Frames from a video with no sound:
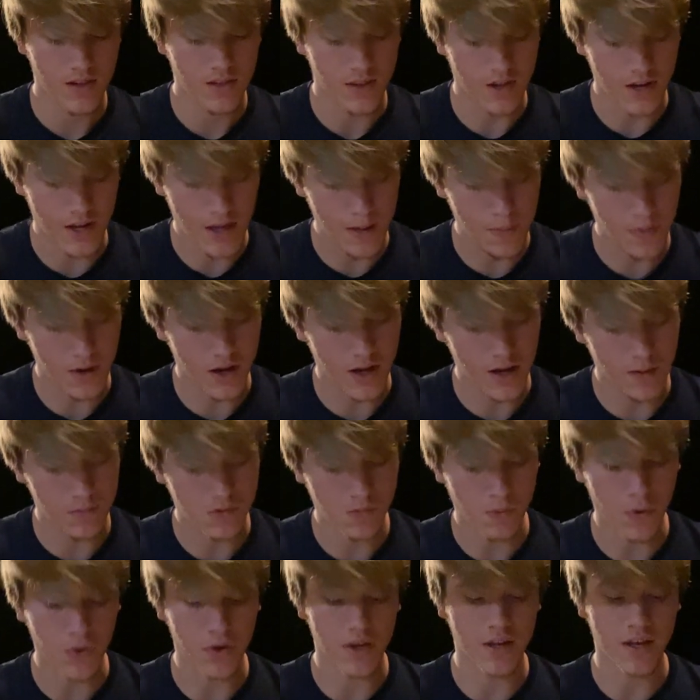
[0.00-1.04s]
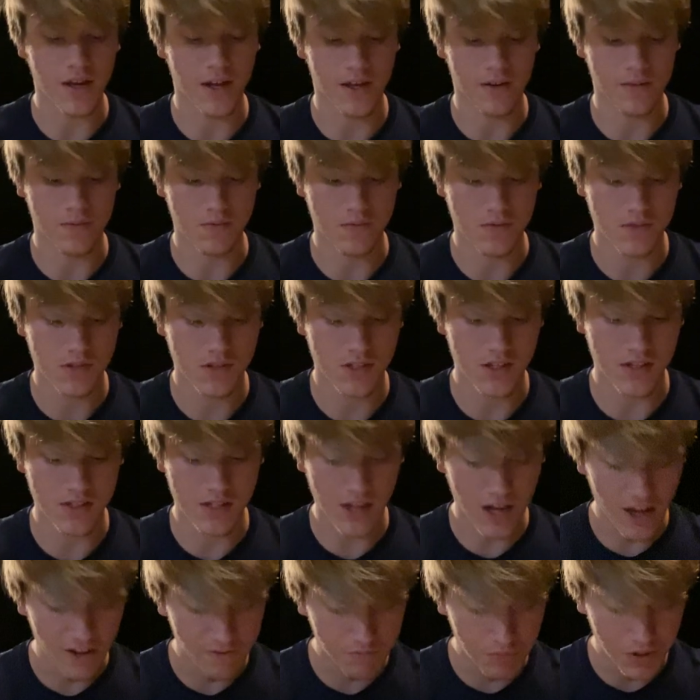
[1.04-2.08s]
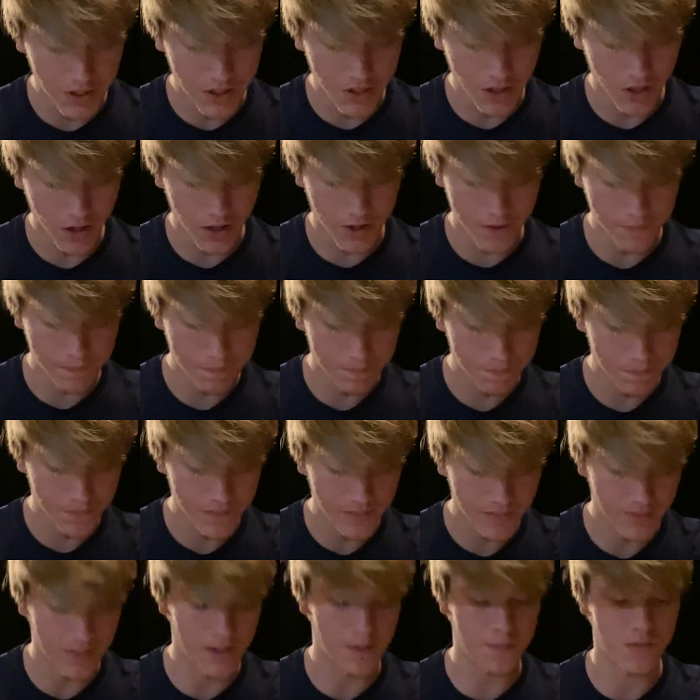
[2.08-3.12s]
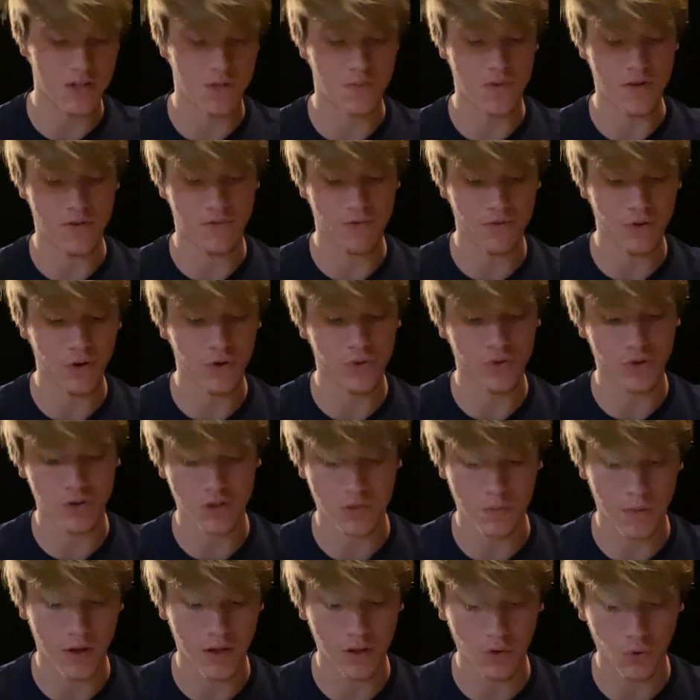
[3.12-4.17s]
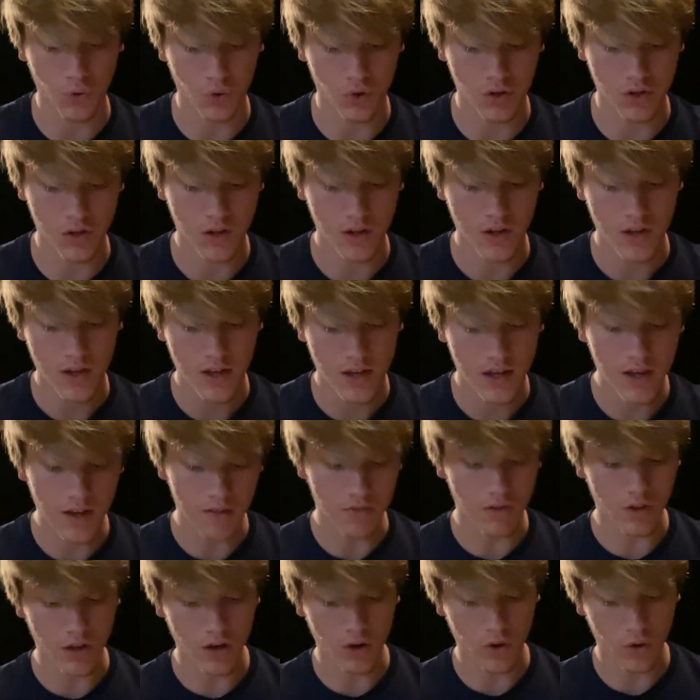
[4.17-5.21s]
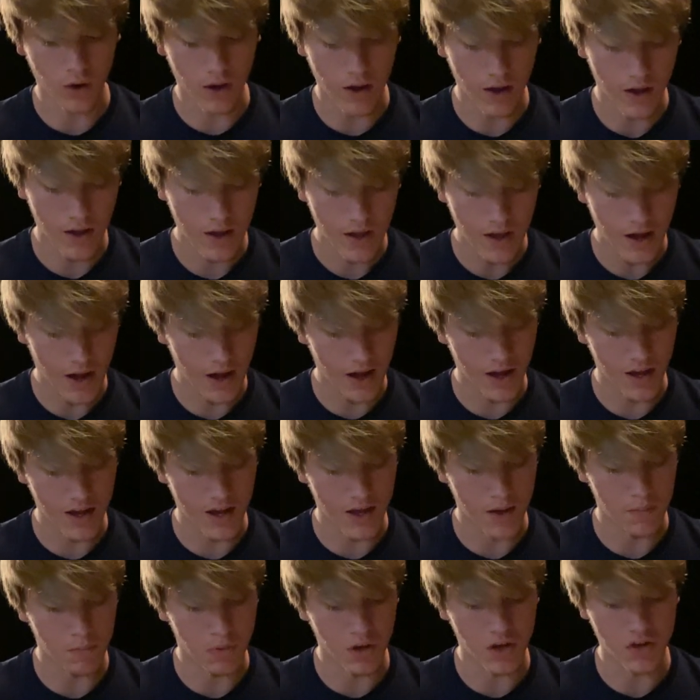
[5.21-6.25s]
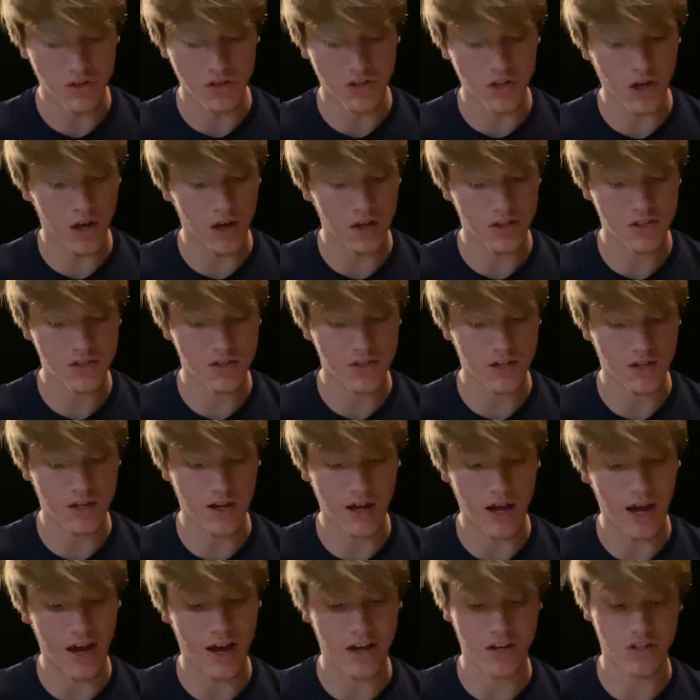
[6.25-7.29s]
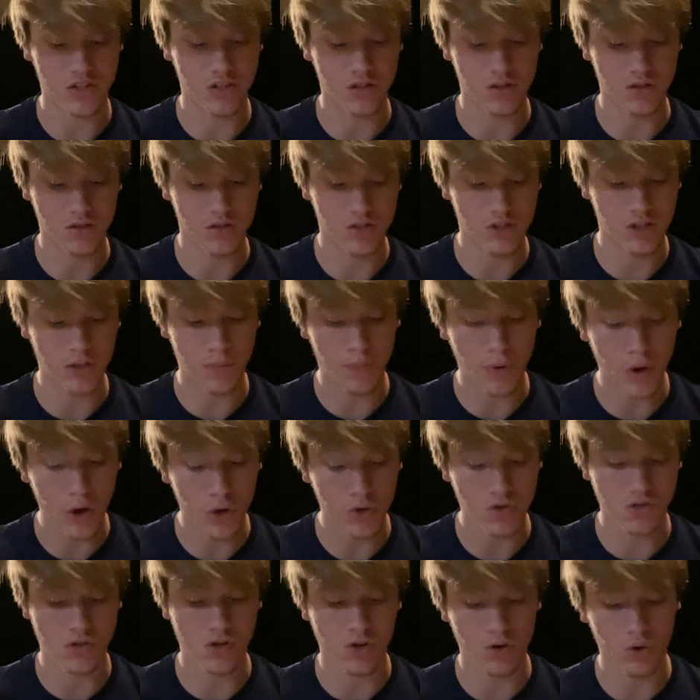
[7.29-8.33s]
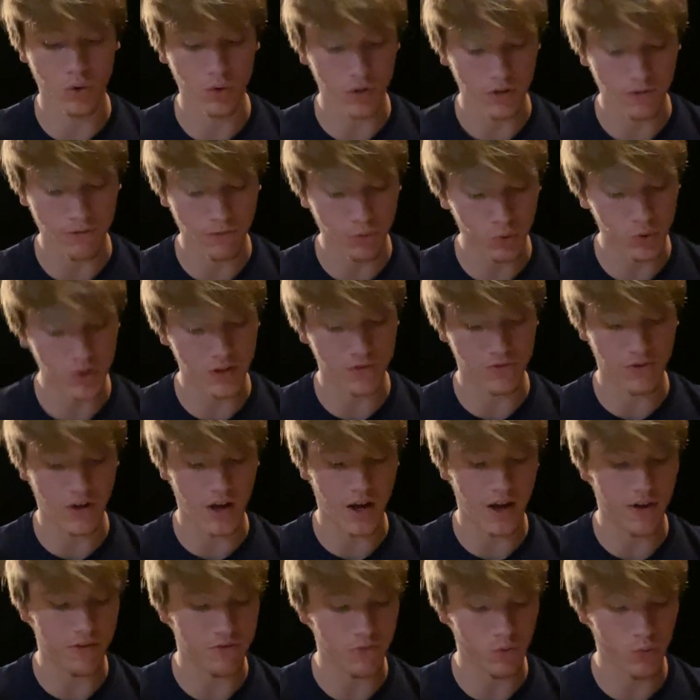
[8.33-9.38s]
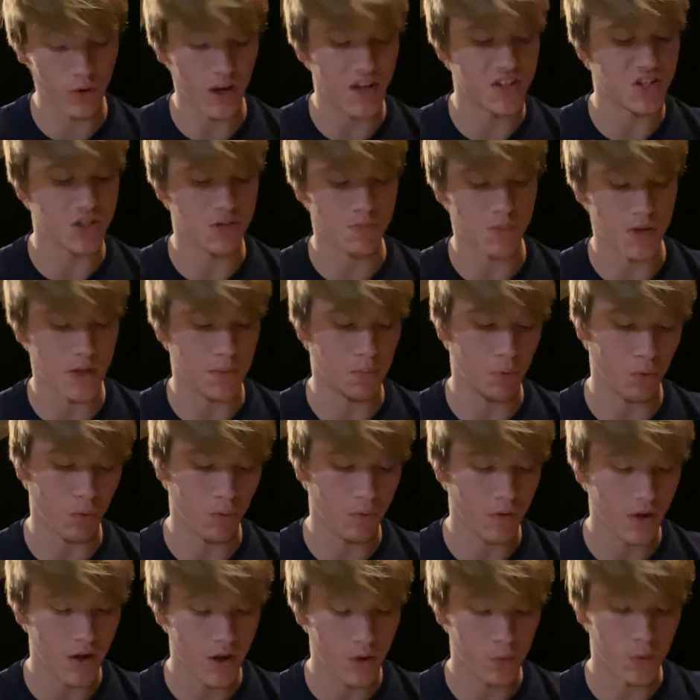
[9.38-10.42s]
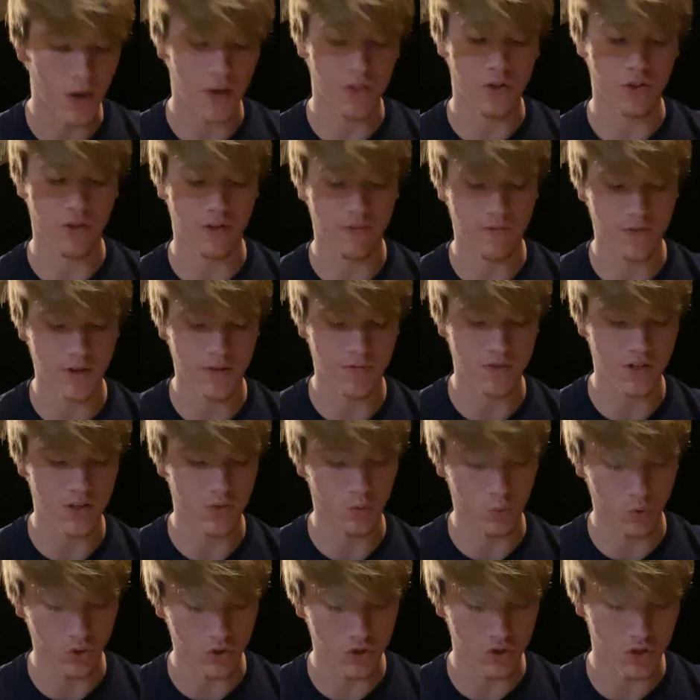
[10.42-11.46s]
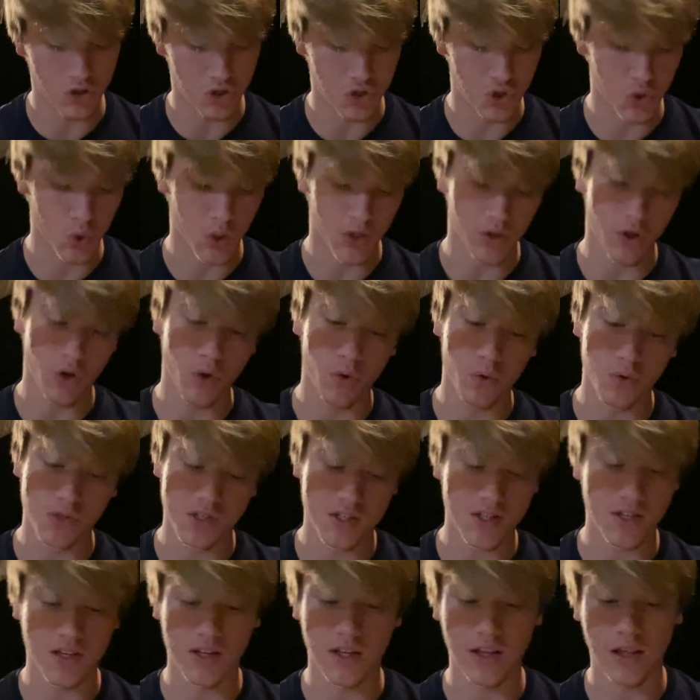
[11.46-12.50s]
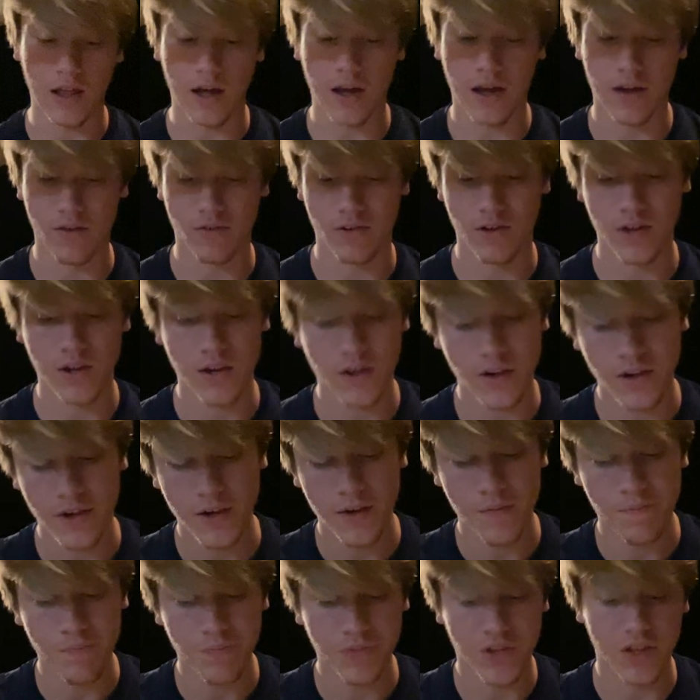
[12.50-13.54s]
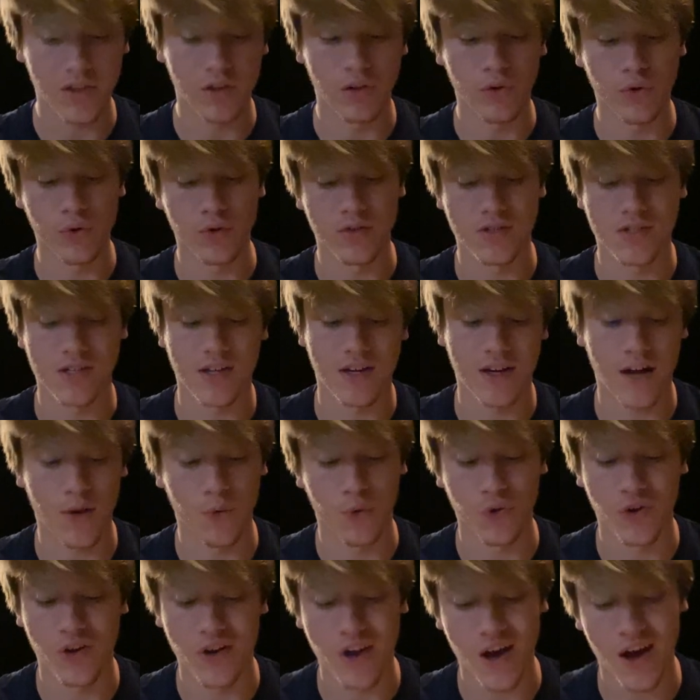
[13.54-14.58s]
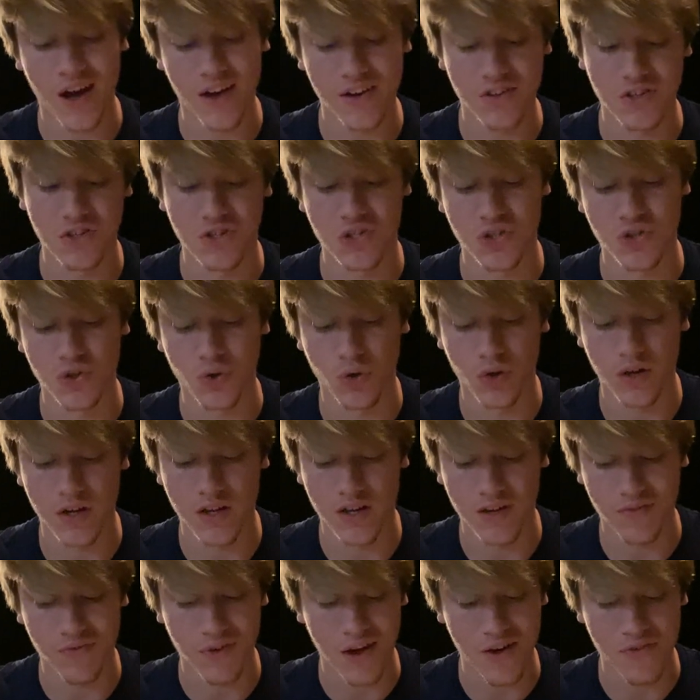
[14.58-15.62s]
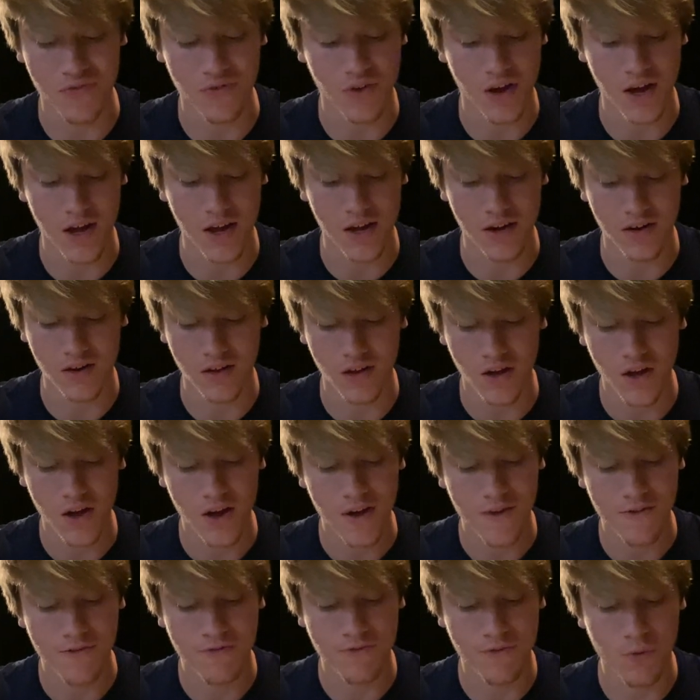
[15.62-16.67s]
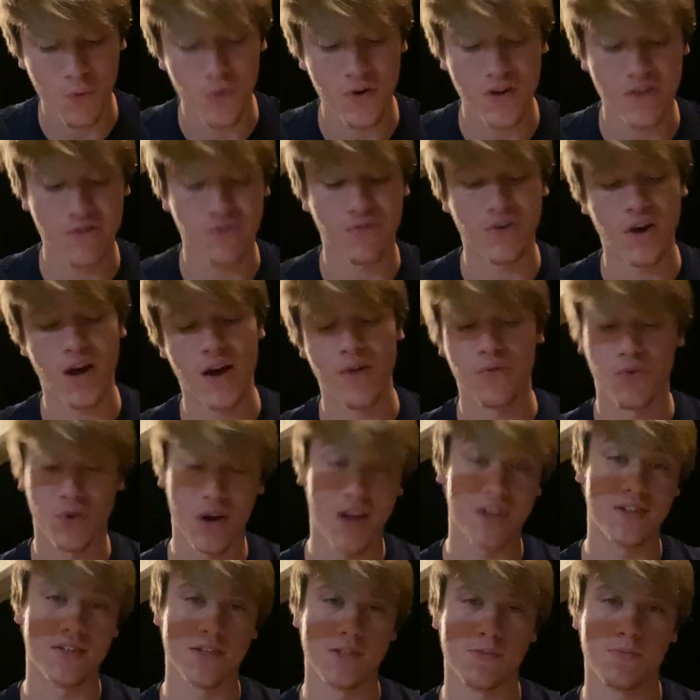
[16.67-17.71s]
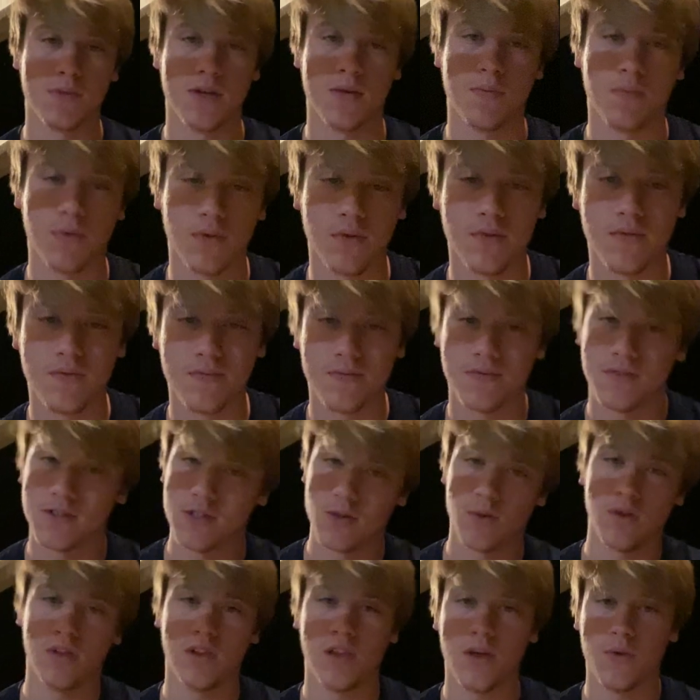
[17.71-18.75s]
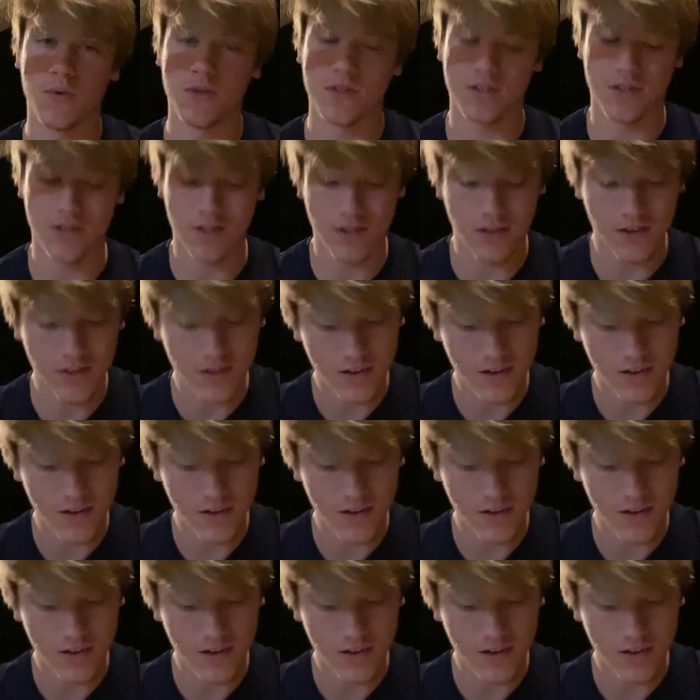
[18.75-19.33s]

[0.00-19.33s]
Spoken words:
Then Abraham spoke again. Since I have begun, let me speak further to my Lord. Even though I am but dust and ashes, suppose there are only 45 righteous people rather than 50. Will you destroy the whole city alive? Then the Lord said, I will not destroy it if I find 45 righteous people. So he lowers it.